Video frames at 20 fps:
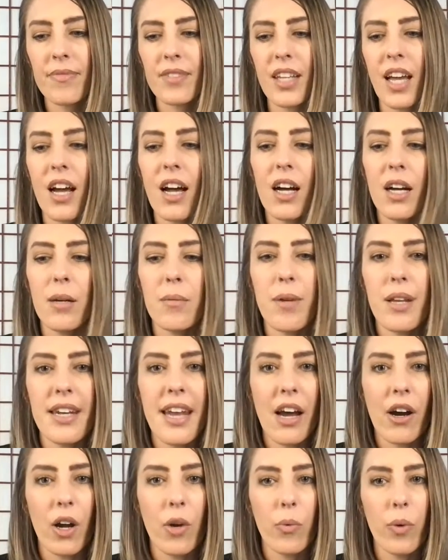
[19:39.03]

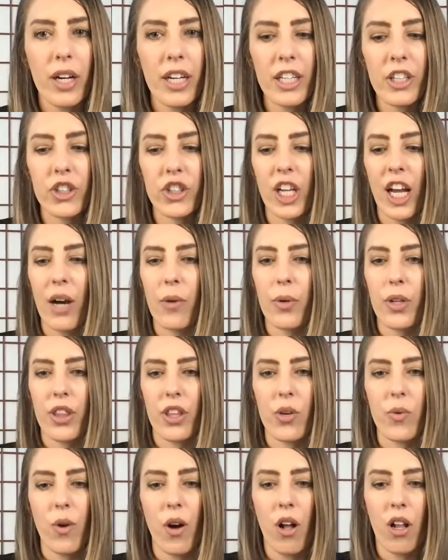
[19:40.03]
Now, I wanted to chat with
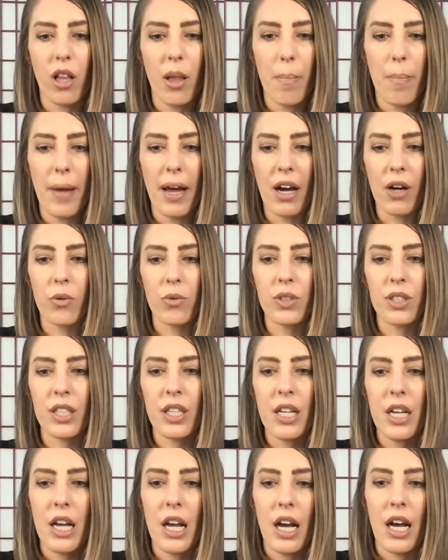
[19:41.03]
you all about
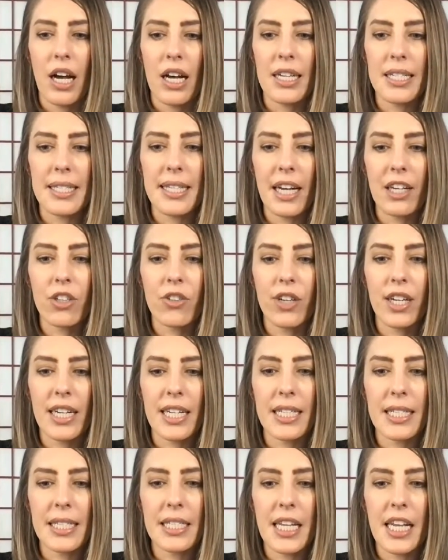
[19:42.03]

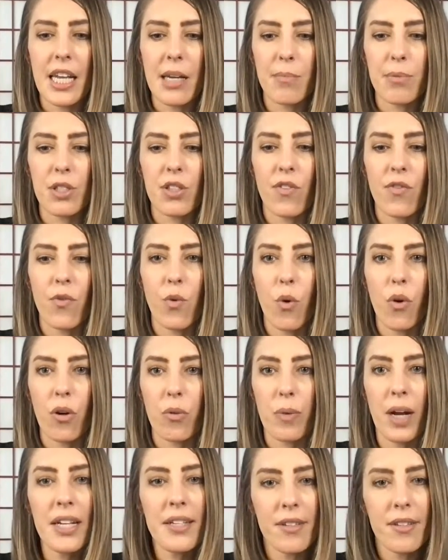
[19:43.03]
decorating tips for
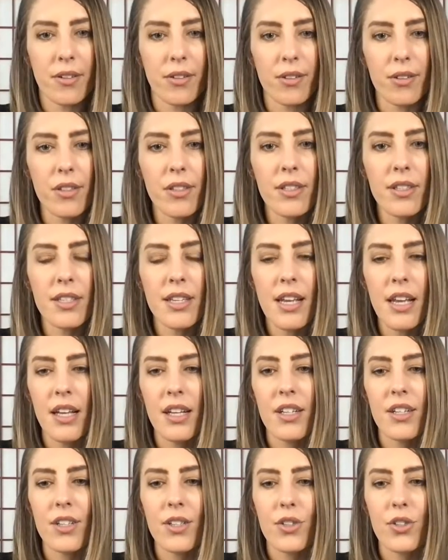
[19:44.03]
rentals.
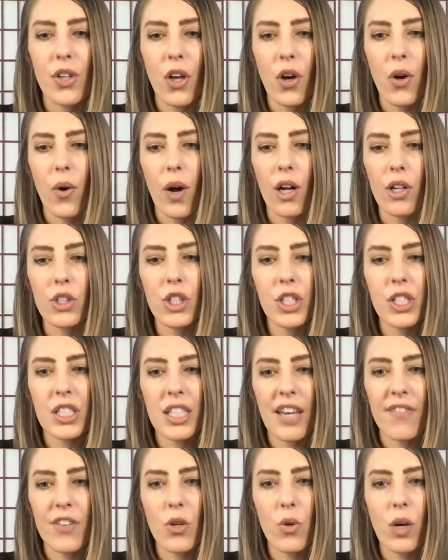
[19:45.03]
So I'll just
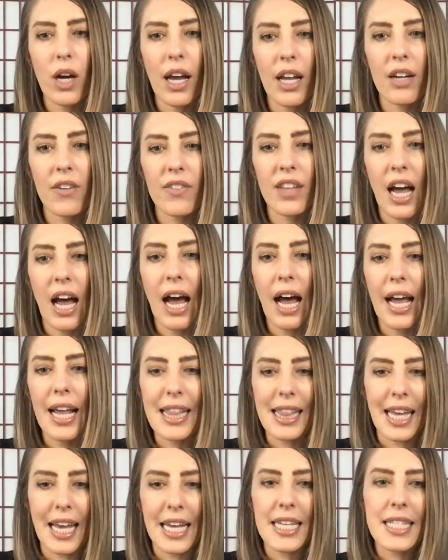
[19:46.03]
give you kind of the
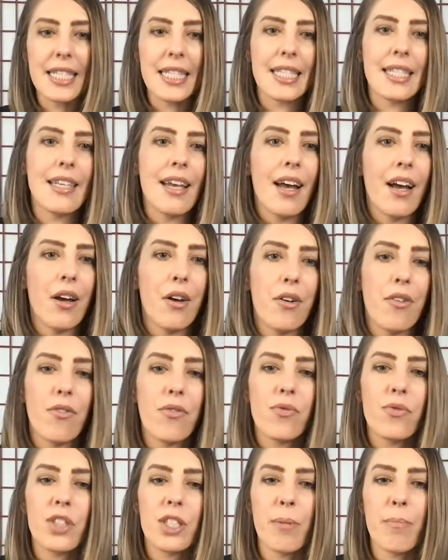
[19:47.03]
highlights
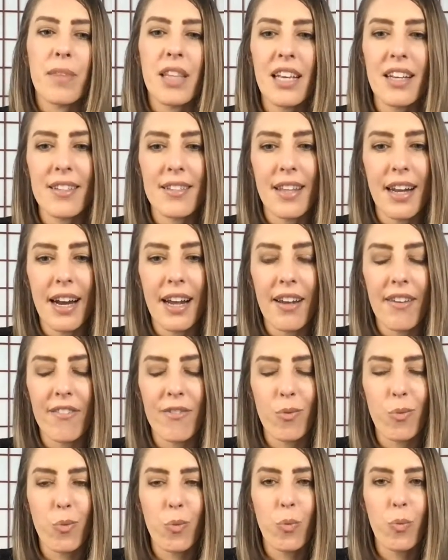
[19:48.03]
of some things that
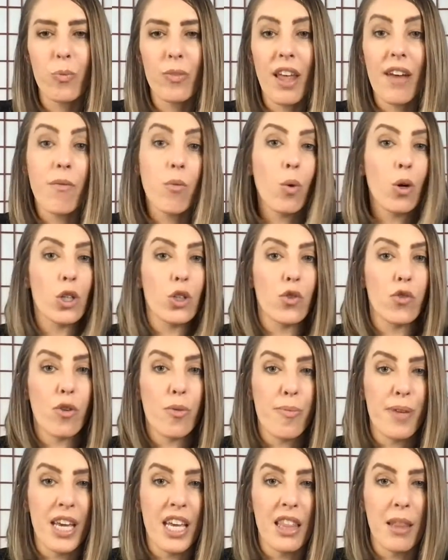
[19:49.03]
have worked for
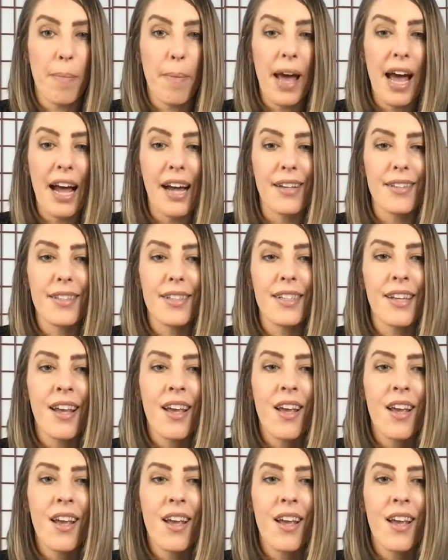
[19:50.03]
me in the past.